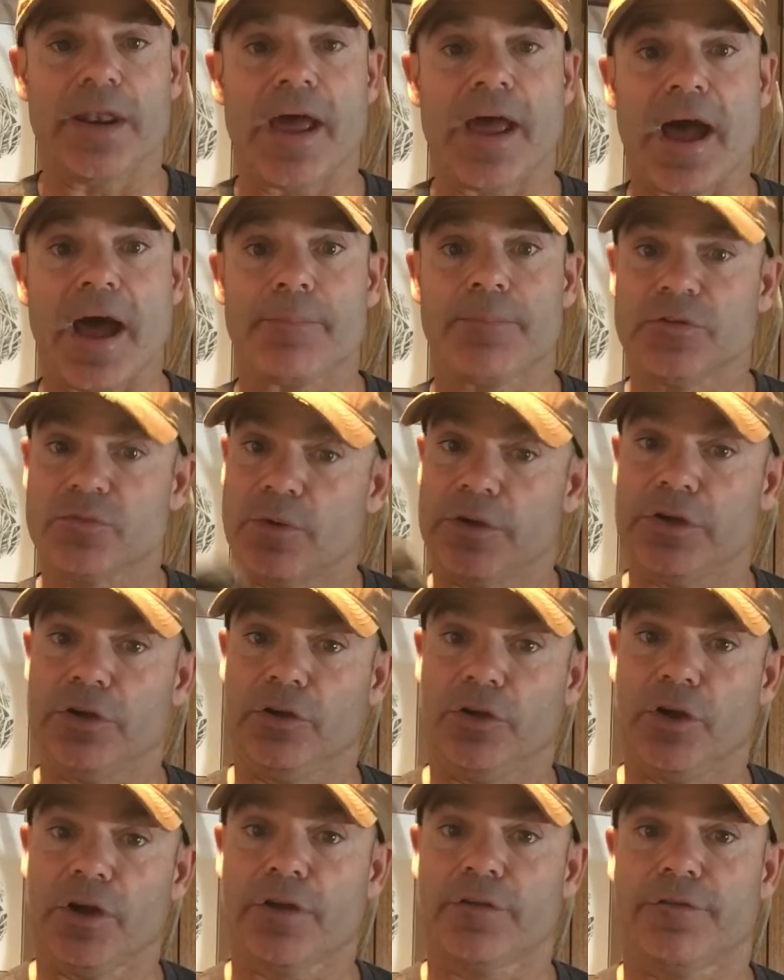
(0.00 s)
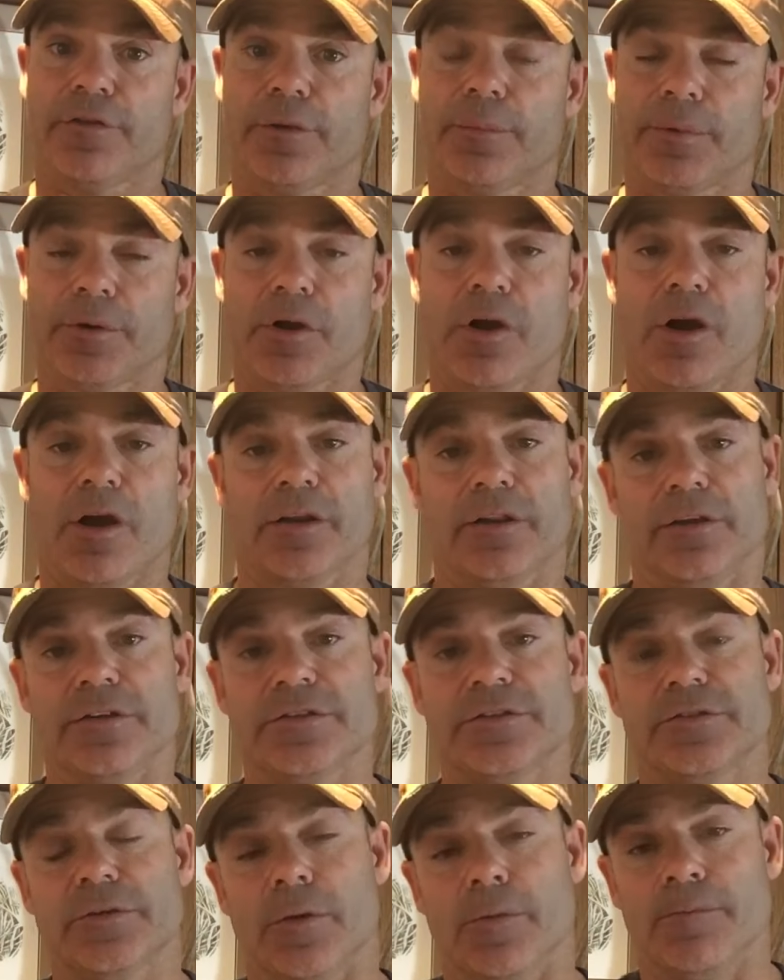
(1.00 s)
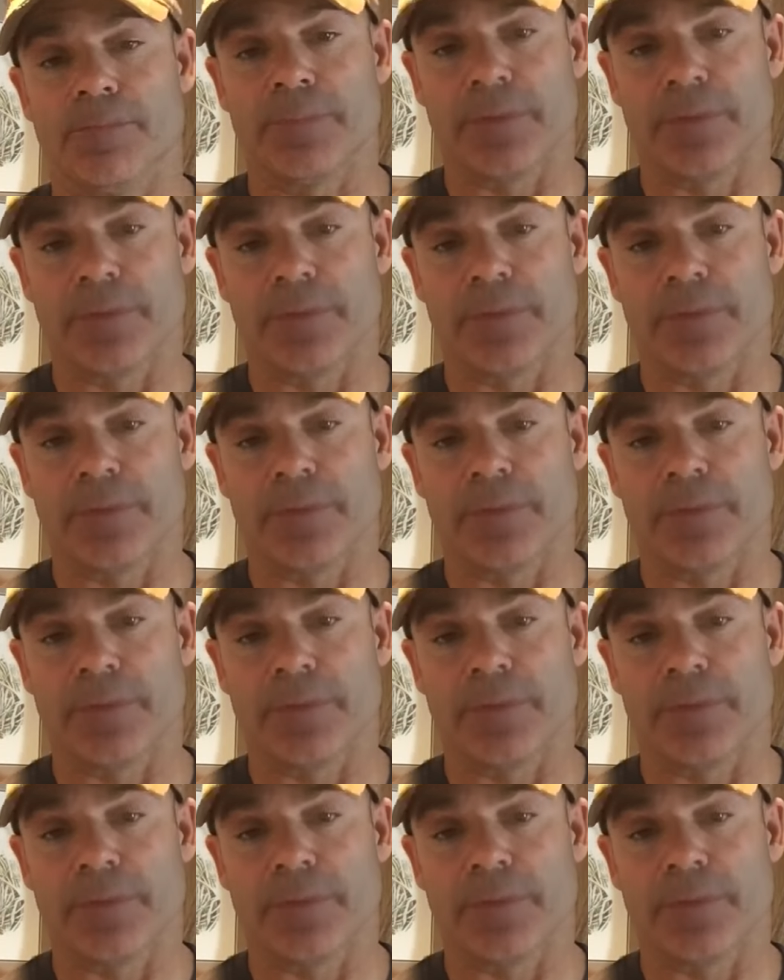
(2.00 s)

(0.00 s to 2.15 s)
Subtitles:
happens when you're looking for binoculars. So